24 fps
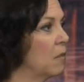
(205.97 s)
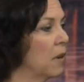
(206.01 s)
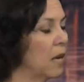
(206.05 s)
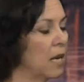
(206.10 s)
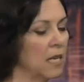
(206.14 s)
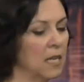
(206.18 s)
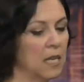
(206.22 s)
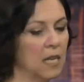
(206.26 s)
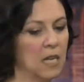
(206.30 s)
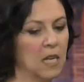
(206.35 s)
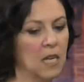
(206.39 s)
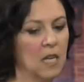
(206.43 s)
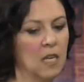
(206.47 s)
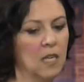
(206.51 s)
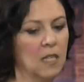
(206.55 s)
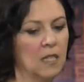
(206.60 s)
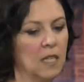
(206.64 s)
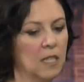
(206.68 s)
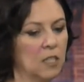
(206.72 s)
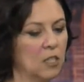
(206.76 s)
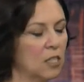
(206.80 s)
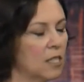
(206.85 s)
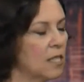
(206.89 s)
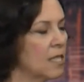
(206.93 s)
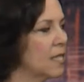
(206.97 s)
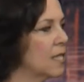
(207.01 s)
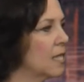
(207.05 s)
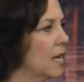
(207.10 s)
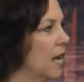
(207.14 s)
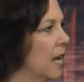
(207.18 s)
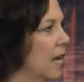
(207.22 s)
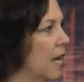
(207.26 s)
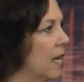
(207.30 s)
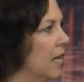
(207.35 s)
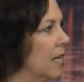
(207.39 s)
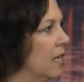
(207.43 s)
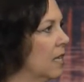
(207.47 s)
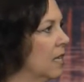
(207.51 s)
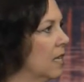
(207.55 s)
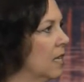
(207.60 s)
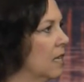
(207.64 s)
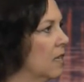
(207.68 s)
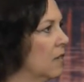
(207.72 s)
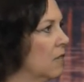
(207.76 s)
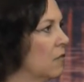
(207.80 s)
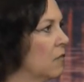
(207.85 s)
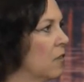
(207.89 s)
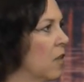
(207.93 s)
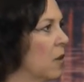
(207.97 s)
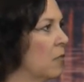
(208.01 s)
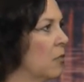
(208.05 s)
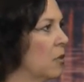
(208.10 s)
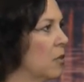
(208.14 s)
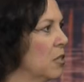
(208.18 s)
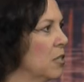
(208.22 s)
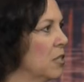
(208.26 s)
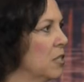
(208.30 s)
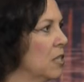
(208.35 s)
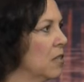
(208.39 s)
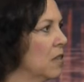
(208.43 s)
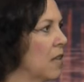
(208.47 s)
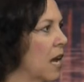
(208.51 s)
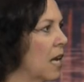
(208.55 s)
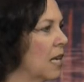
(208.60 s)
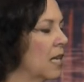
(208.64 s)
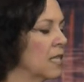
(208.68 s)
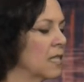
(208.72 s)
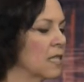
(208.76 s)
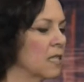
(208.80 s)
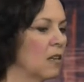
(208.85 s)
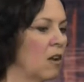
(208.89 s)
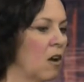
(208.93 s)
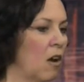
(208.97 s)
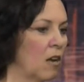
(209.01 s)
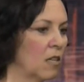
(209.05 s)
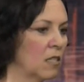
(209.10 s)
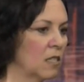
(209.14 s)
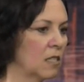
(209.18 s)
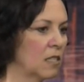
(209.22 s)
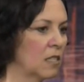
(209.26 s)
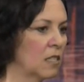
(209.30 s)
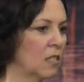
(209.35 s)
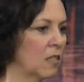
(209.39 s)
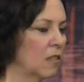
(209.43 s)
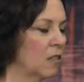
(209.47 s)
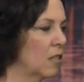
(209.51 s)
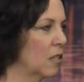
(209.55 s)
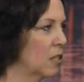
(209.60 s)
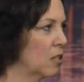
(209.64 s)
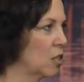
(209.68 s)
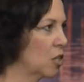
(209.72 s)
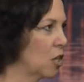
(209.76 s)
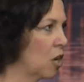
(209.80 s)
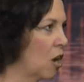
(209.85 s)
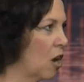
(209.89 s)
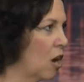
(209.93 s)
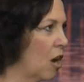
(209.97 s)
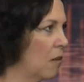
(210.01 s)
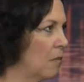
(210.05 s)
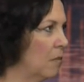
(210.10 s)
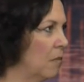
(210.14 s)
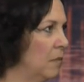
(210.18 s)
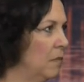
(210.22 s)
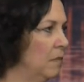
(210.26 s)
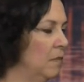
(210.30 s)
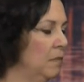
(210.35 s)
But let's just say that person that has lost their job,